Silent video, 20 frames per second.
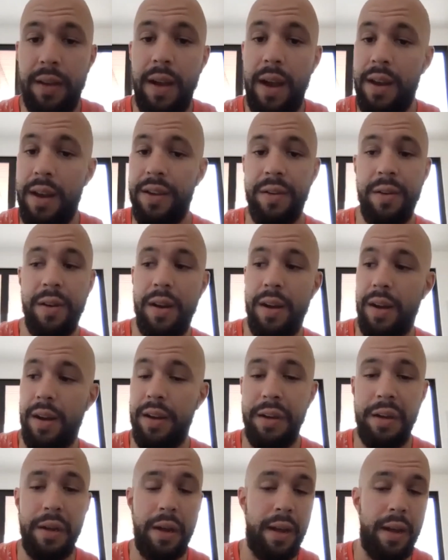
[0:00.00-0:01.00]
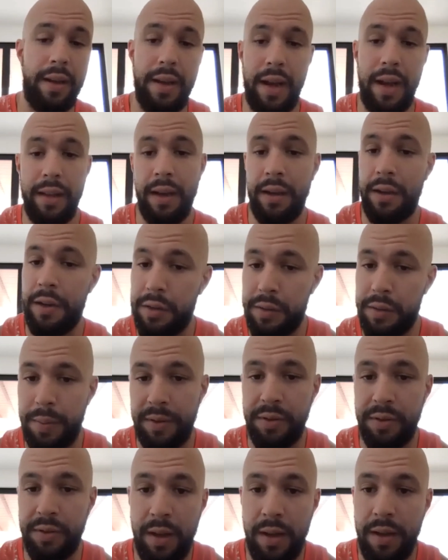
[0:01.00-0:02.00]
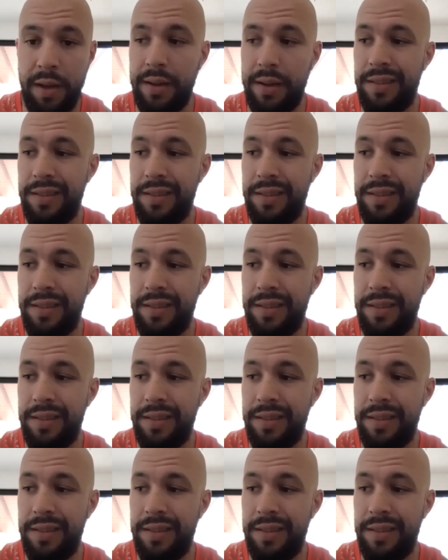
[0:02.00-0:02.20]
I like his personality.